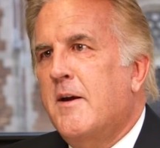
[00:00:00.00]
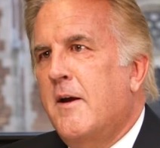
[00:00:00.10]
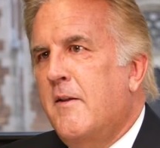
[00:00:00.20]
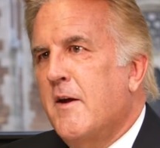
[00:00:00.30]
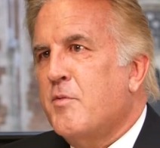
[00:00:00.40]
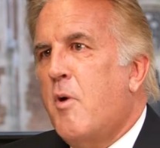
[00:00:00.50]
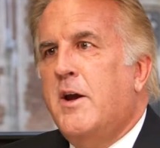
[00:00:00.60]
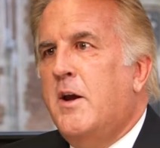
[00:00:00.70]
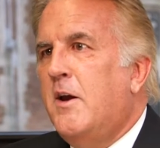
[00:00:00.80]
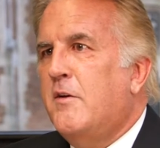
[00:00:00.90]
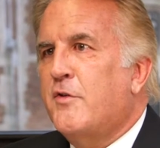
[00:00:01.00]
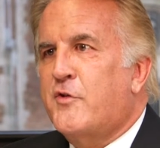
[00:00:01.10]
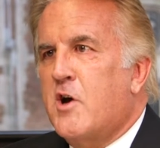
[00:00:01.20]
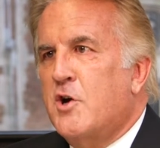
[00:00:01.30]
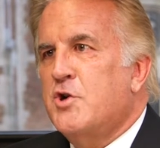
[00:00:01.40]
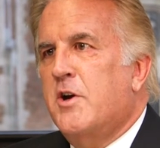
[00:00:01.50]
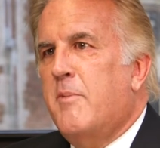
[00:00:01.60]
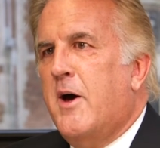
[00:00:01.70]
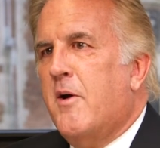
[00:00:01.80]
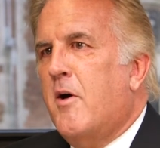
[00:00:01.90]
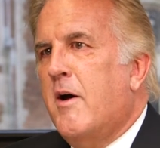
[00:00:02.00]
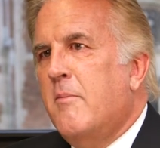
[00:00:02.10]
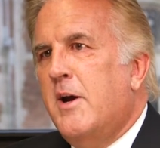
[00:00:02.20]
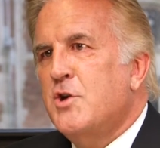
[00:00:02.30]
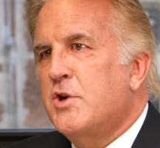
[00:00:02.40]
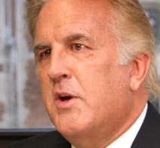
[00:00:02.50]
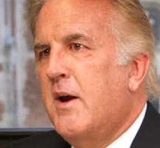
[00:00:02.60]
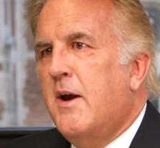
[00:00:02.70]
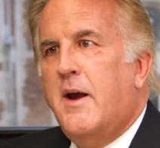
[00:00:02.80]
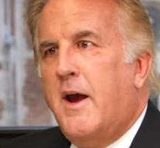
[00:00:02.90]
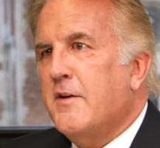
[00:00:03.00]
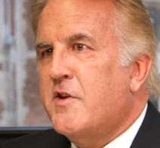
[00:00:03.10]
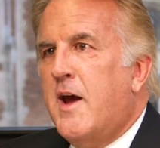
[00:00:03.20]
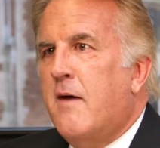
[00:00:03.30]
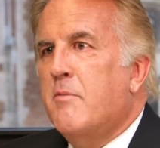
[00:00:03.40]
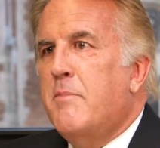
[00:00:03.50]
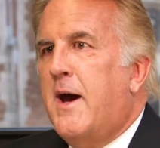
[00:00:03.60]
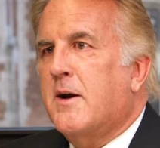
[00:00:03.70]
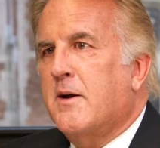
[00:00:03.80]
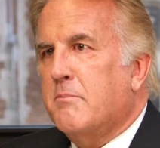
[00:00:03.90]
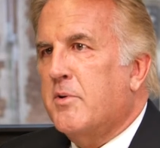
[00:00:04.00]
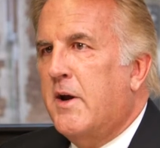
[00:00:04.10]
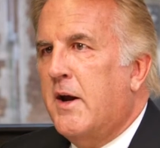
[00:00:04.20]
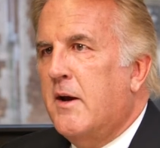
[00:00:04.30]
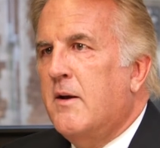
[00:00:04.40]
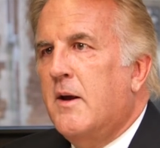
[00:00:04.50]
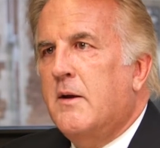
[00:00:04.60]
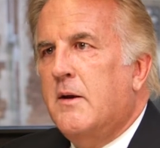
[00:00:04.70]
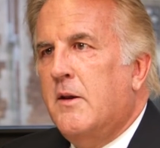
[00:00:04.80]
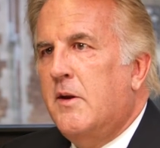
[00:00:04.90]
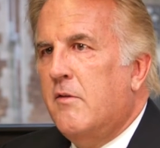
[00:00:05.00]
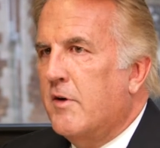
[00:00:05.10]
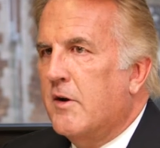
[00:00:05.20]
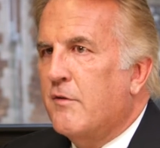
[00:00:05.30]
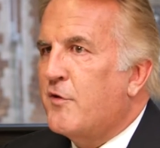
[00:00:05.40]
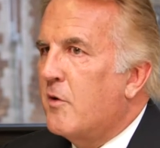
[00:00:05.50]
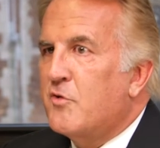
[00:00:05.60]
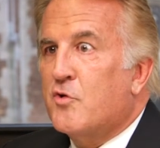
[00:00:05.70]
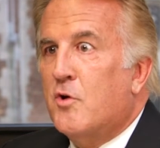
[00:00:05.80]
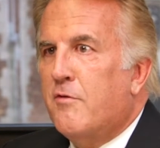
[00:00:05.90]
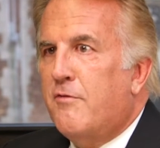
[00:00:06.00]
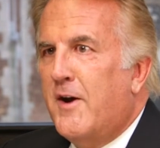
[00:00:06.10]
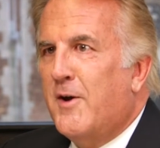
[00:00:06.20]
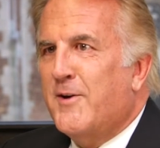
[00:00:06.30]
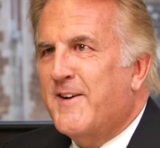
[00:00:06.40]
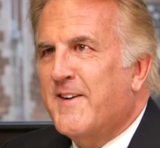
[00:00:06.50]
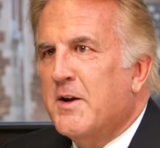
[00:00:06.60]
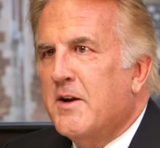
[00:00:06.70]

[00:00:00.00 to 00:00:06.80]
And that's why any discussion about automation has to have a backup plan in the event of some sort of failure.